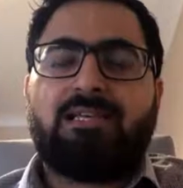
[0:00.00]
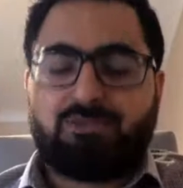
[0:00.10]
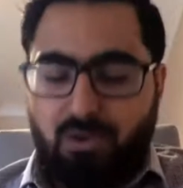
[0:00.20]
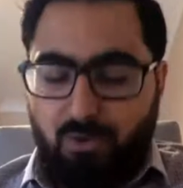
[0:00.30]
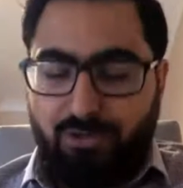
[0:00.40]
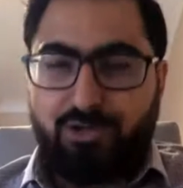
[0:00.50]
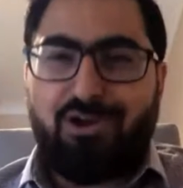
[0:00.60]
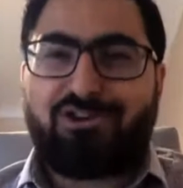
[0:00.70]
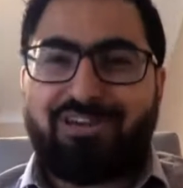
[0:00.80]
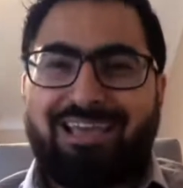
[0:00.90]
So I want you
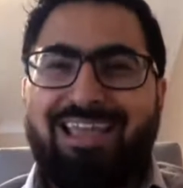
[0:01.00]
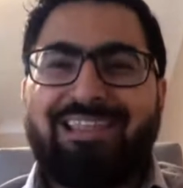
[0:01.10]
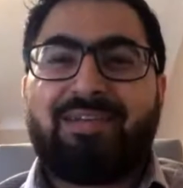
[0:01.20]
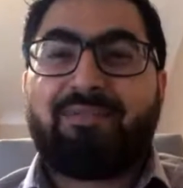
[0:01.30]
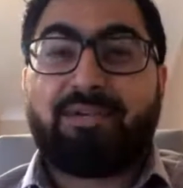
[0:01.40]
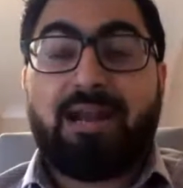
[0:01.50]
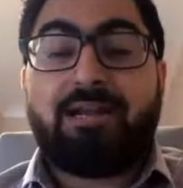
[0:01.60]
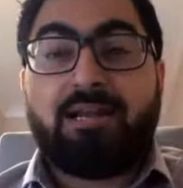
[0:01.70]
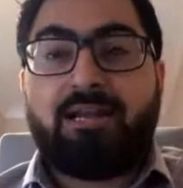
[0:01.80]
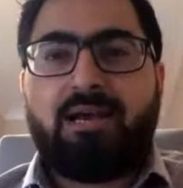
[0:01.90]
not to take anything for
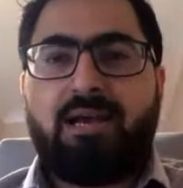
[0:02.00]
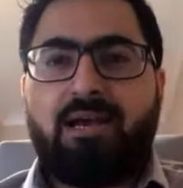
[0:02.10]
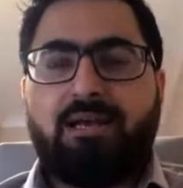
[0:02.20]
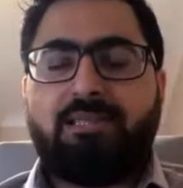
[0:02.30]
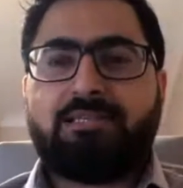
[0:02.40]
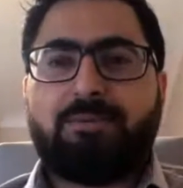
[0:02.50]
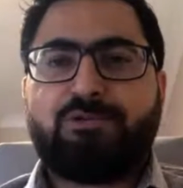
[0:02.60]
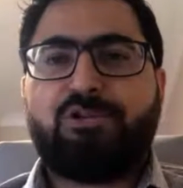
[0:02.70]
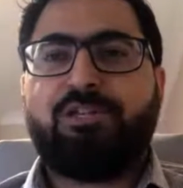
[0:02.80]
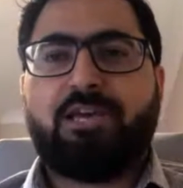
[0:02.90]
granted, this
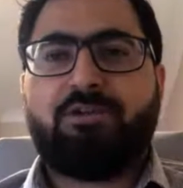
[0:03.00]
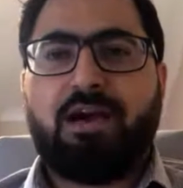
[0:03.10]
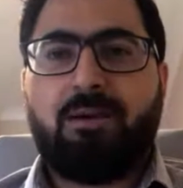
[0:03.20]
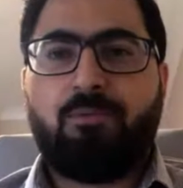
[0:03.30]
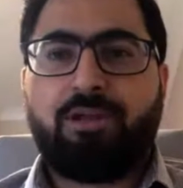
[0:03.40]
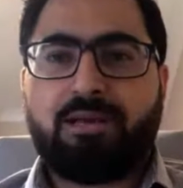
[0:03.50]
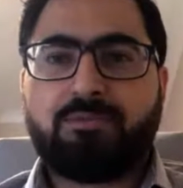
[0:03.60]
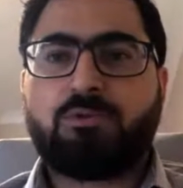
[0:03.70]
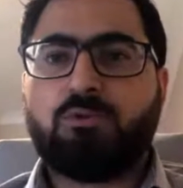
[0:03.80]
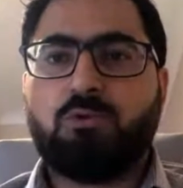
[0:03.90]
opportunity that you have when it
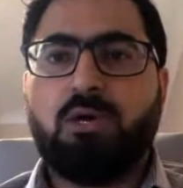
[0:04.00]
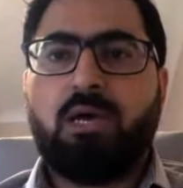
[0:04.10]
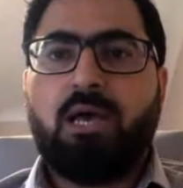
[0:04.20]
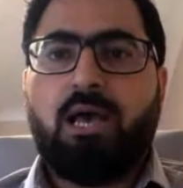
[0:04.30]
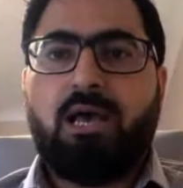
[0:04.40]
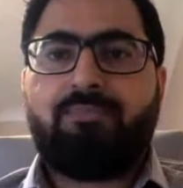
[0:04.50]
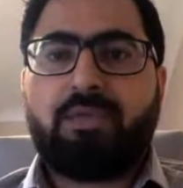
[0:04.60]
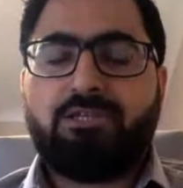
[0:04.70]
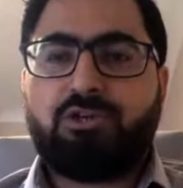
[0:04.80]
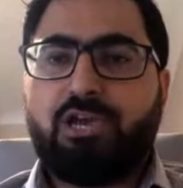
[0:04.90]
comes to
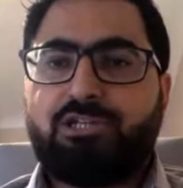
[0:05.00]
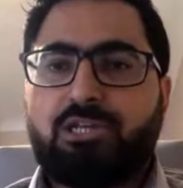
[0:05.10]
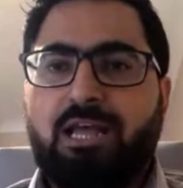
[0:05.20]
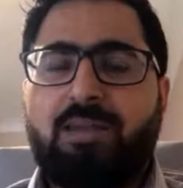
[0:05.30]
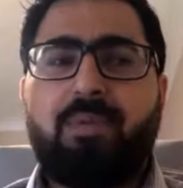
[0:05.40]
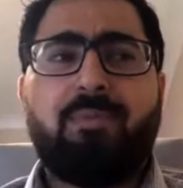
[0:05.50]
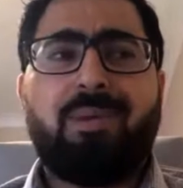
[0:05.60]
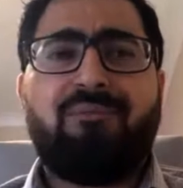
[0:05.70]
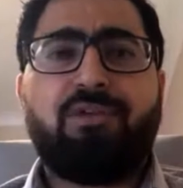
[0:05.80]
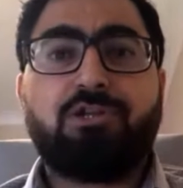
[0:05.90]
education. I remember
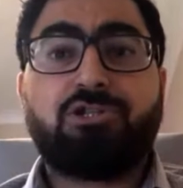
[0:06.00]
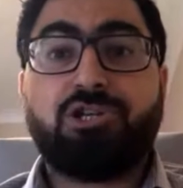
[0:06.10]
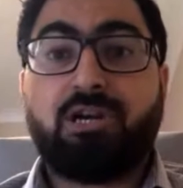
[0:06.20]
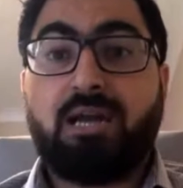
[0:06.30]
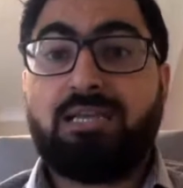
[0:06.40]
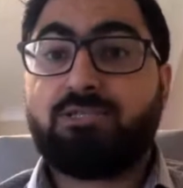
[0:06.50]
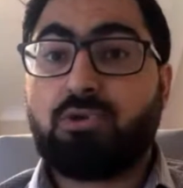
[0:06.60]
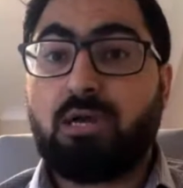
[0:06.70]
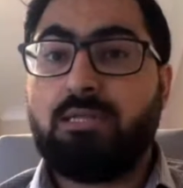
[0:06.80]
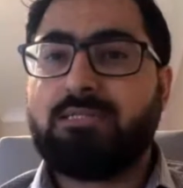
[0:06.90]
my first year, I
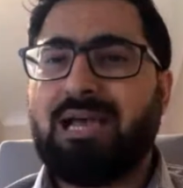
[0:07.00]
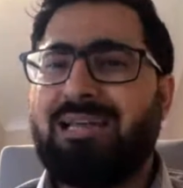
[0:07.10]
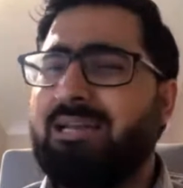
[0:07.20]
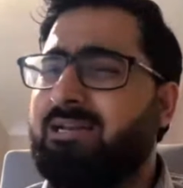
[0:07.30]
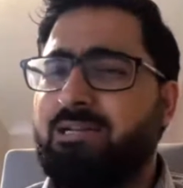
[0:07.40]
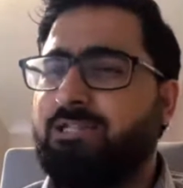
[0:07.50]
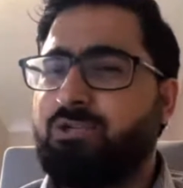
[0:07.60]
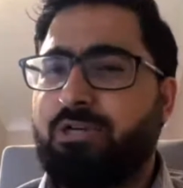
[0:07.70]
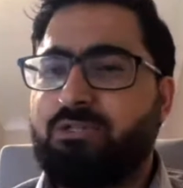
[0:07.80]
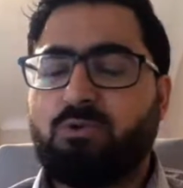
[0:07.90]
struggled. I didn't
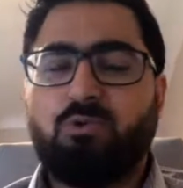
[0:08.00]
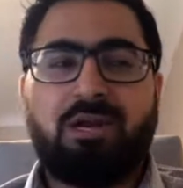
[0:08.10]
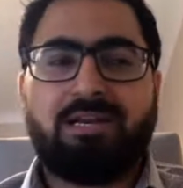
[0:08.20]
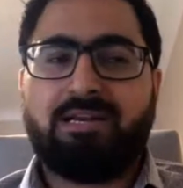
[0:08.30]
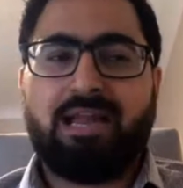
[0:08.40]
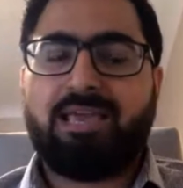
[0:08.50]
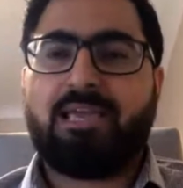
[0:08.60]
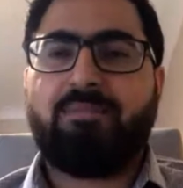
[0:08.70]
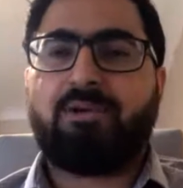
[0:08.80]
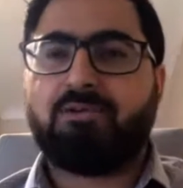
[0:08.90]
enjoy school. I didn't
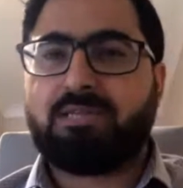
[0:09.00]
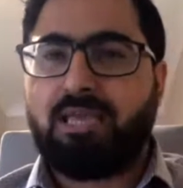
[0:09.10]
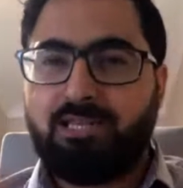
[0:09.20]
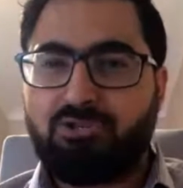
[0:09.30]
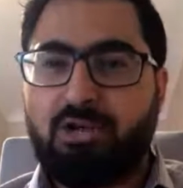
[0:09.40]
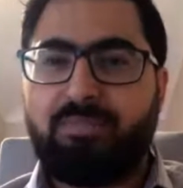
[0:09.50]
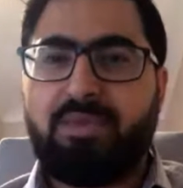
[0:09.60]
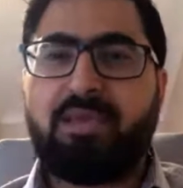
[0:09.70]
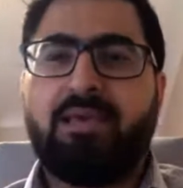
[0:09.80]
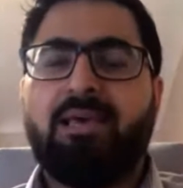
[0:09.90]
like it because I enjoyed
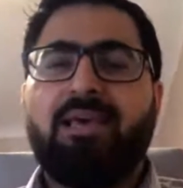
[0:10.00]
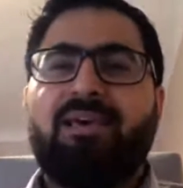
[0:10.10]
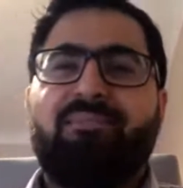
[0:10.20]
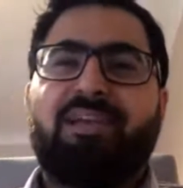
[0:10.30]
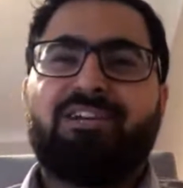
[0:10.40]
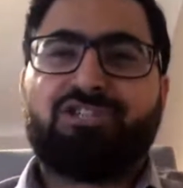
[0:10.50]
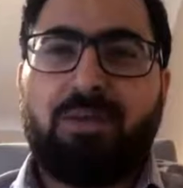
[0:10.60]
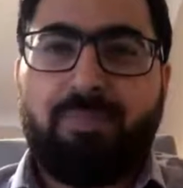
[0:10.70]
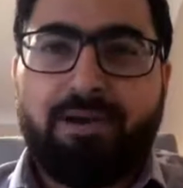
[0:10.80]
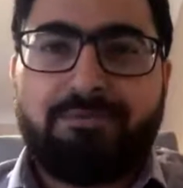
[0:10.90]
being a
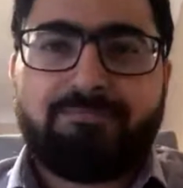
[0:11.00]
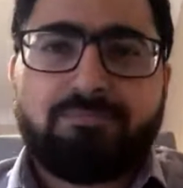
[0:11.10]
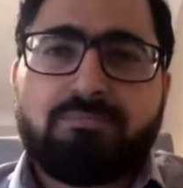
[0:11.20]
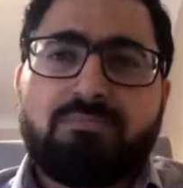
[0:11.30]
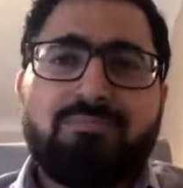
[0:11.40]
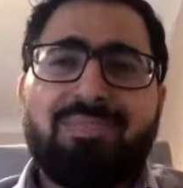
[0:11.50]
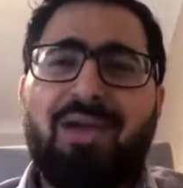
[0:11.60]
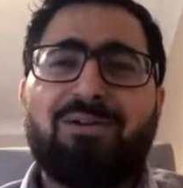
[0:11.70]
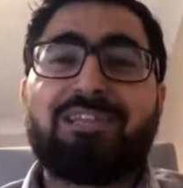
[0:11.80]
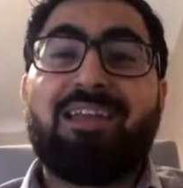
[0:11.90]
shepherd.
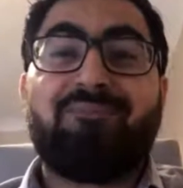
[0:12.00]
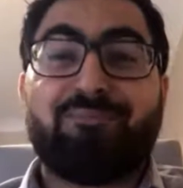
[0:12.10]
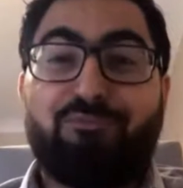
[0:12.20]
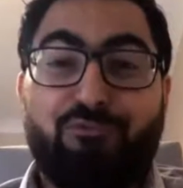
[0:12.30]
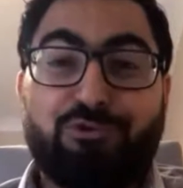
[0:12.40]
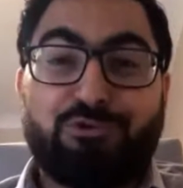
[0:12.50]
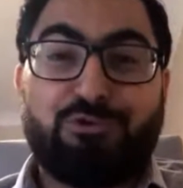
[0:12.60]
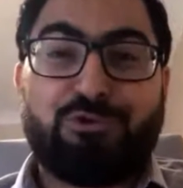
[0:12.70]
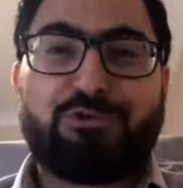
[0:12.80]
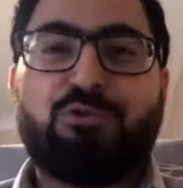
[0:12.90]
I was kind of forced to
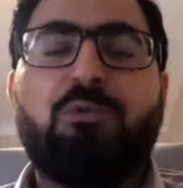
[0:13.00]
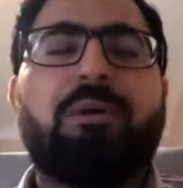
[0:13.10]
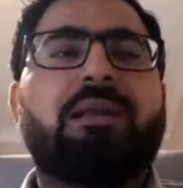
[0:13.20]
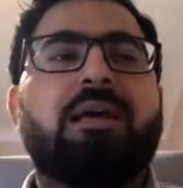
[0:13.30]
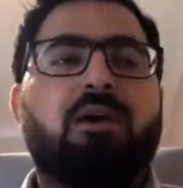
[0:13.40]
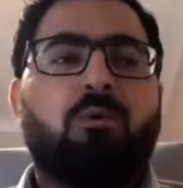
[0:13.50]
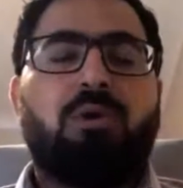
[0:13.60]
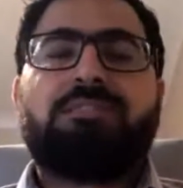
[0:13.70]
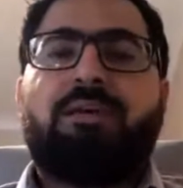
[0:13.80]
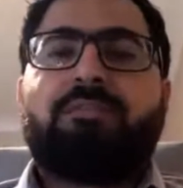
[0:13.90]
go to school. But
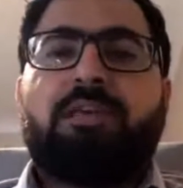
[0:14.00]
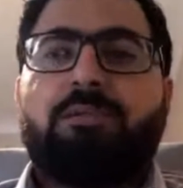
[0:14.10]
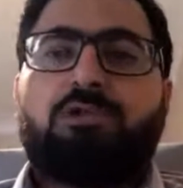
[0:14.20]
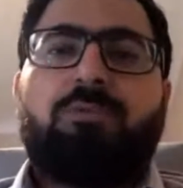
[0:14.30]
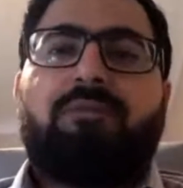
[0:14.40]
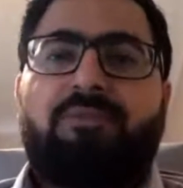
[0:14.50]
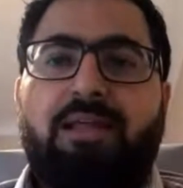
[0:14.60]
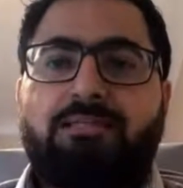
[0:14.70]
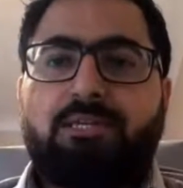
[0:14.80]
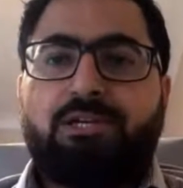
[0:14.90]
once I was able to make
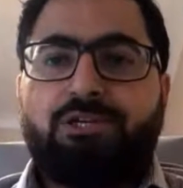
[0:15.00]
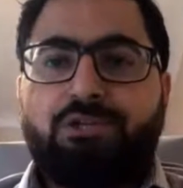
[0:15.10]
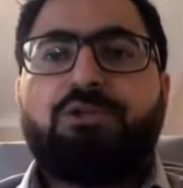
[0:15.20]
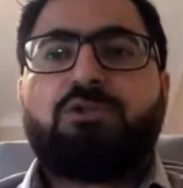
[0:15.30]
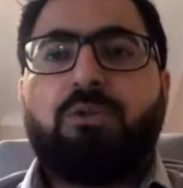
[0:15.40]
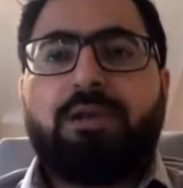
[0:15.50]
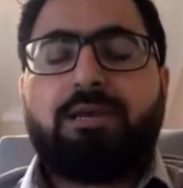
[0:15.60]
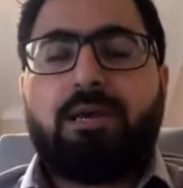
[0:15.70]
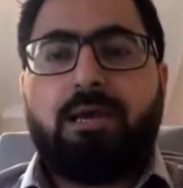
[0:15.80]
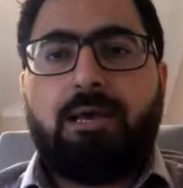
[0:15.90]
friends and get used to it,